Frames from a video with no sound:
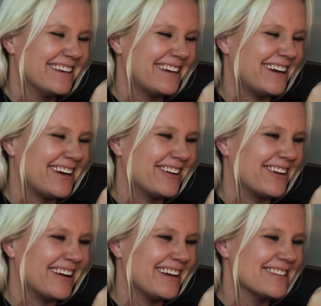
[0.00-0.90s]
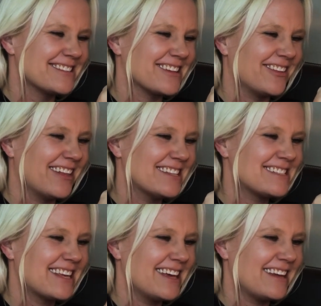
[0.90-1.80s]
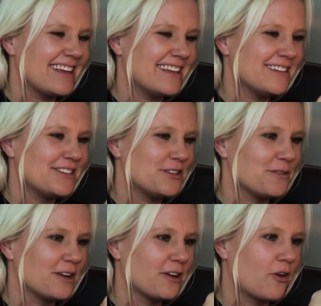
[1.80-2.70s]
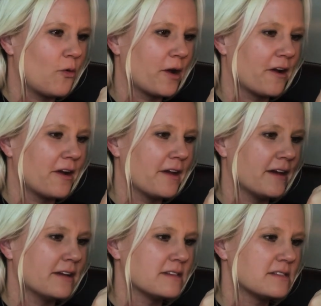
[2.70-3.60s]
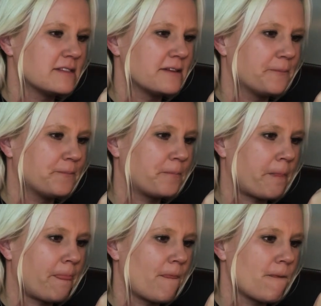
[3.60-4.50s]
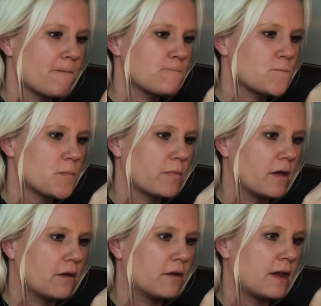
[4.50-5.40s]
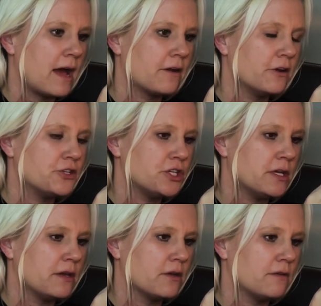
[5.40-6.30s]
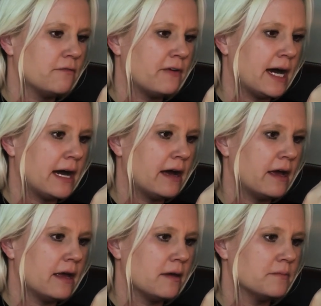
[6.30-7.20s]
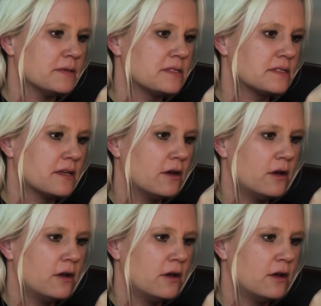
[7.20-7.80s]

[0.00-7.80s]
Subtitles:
All right, so let's get into it, Aquarius. Good energy, good vibes.